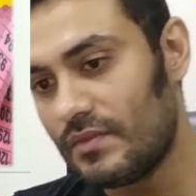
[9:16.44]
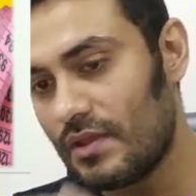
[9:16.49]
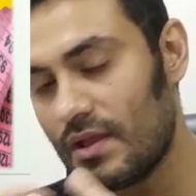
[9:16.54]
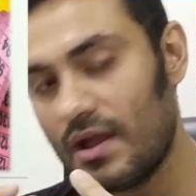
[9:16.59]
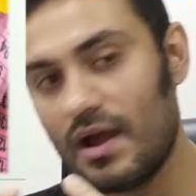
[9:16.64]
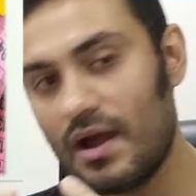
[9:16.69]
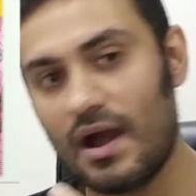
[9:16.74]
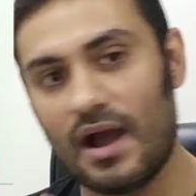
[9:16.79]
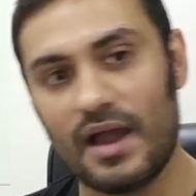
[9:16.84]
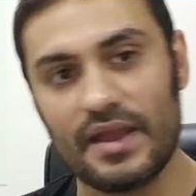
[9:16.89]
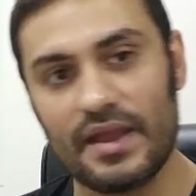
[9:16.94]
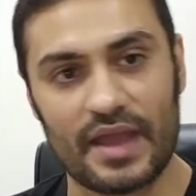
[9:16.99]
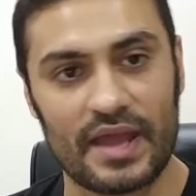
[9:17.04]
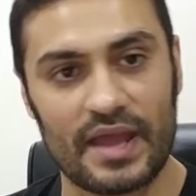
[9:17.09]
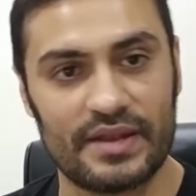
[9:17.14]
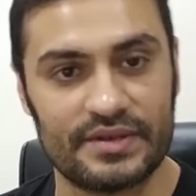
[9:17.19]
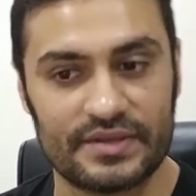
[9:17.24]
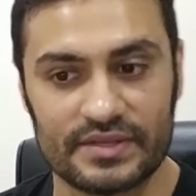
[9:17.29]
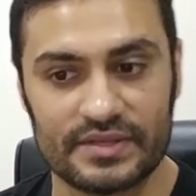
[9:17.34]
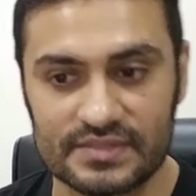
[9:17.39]
high
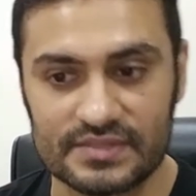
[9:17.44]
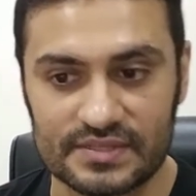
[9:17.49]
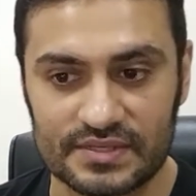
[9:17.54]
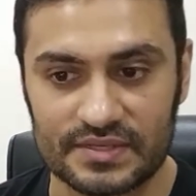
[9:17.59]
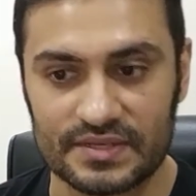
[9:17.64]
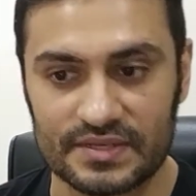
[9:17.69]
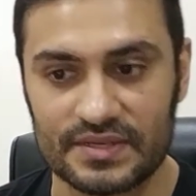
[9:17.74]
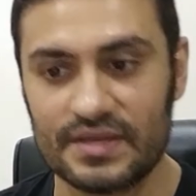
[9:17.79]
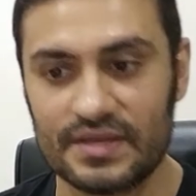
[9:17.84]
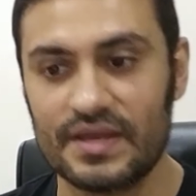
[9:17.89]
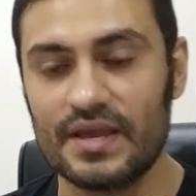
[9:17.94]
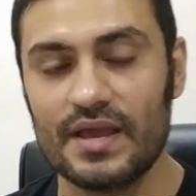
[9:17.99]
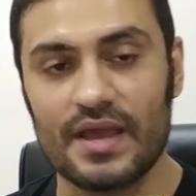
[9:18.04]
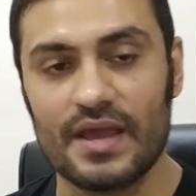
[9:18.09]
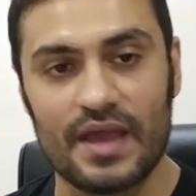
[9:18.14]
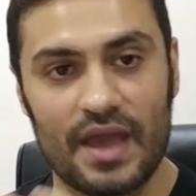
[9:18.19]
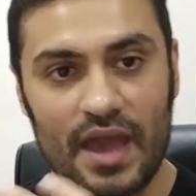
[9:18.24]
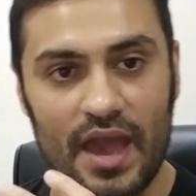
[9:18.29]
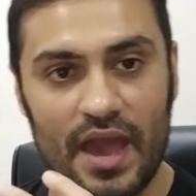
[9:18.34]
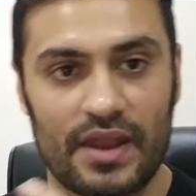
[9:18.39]
intensity
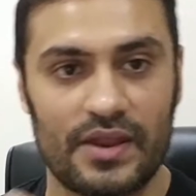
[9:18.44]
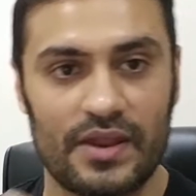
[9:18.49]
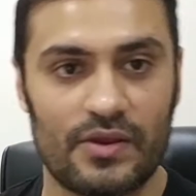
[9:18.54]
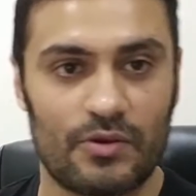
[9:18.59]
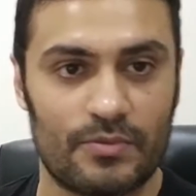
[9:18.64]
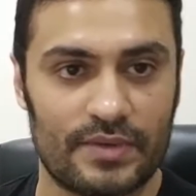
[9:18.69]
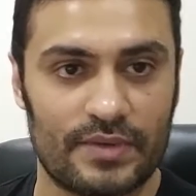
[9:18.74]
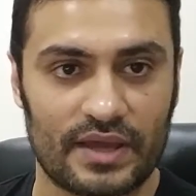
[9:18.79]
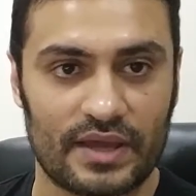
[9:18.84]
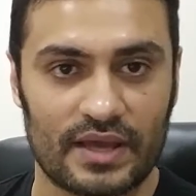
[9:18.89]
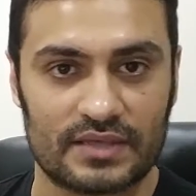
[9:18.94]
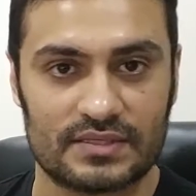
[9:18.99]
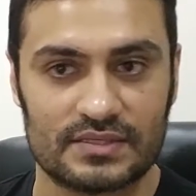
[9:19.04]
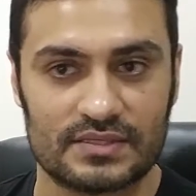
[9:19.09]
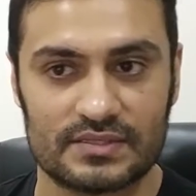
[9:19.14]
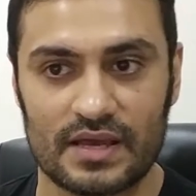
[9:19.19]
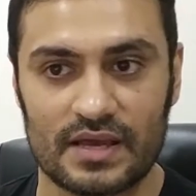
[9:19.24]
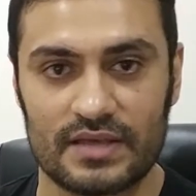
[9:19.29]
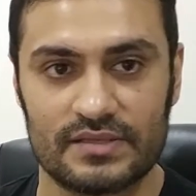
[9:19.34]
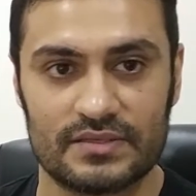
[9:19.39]
anaerobic
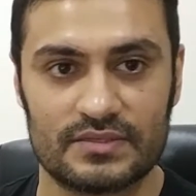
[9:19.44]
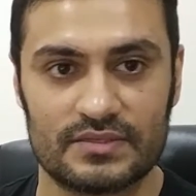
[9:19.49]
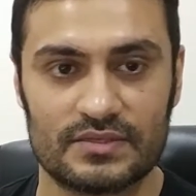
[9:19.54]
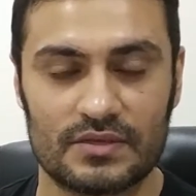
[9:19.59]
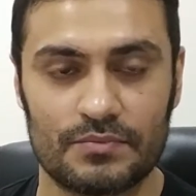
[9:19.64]
exercises.